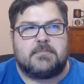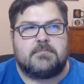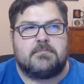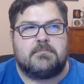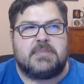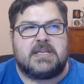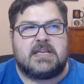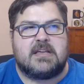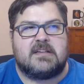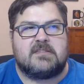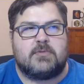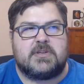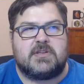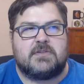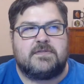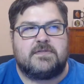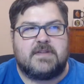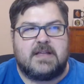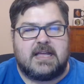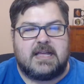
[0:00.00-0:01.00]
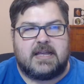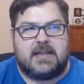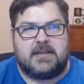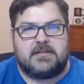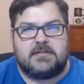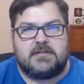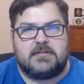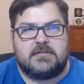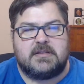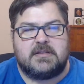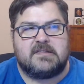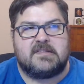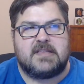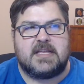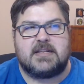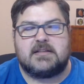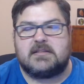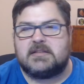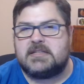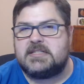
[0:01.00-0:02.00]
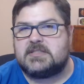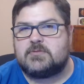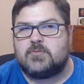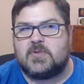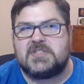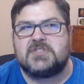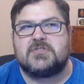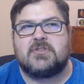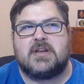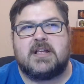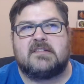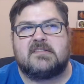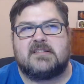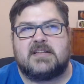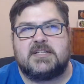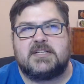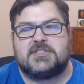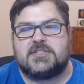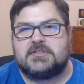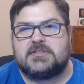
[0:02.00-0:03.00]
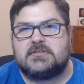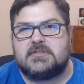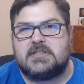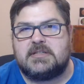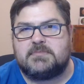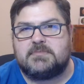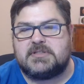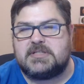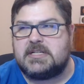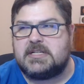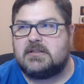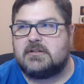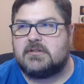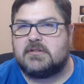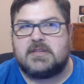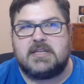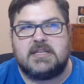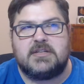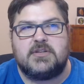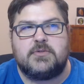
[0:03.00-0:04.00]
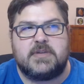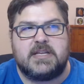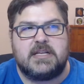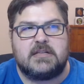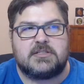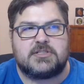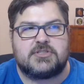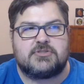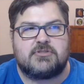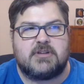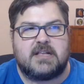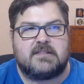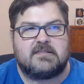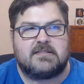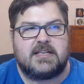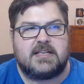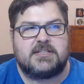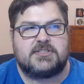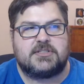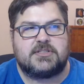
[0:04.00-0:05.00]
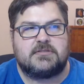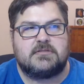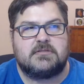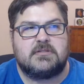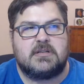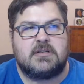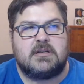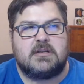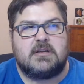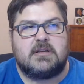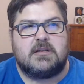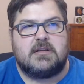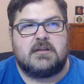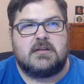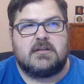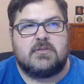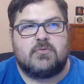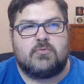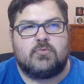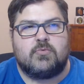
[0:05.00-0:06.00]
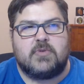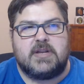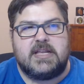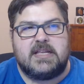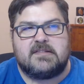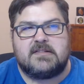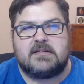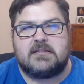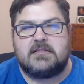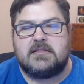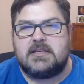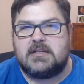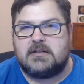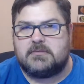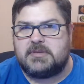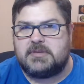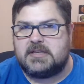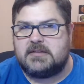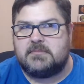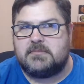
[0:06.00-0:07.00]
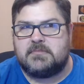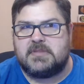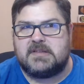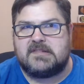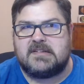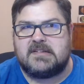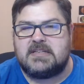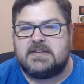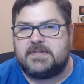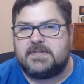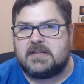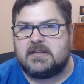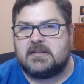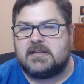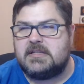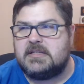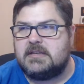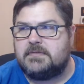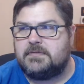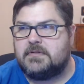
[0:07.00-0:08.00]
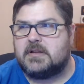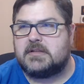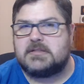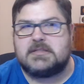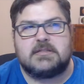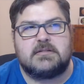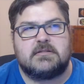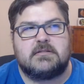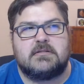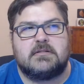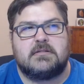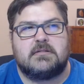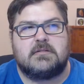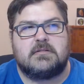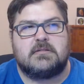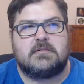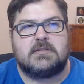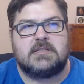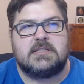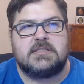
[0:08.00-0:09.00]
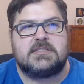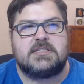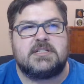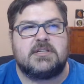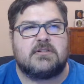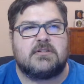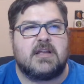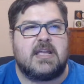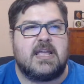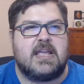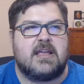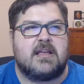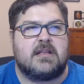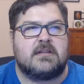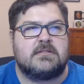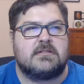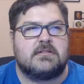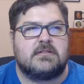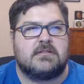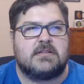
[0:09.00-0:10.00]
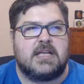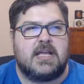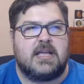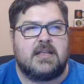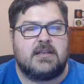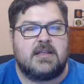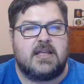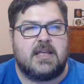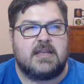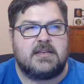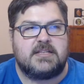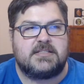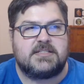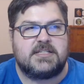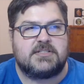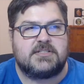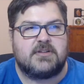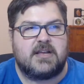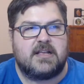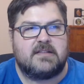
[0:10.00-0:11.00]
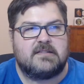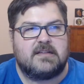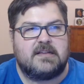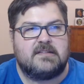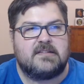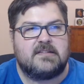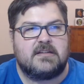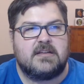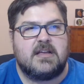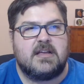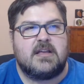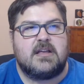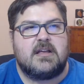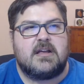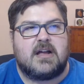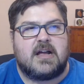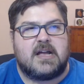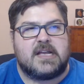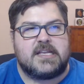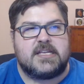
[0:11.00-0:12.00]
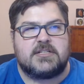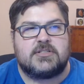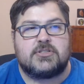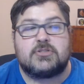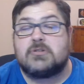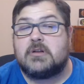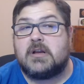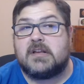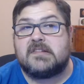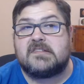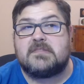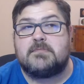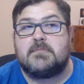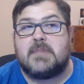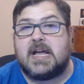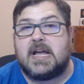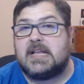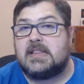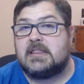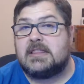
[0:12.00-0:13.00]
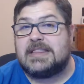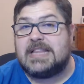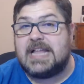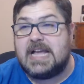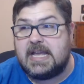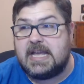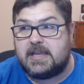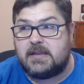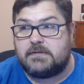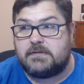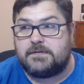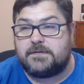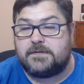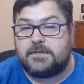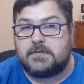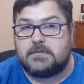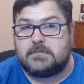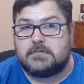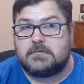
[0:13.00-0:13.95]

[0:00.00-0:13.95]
Because what you'll find is that at least one translation, in particular the New English translation, reads a little bit, but significantly different. Into your hand, the NET translates it, I entrust my life.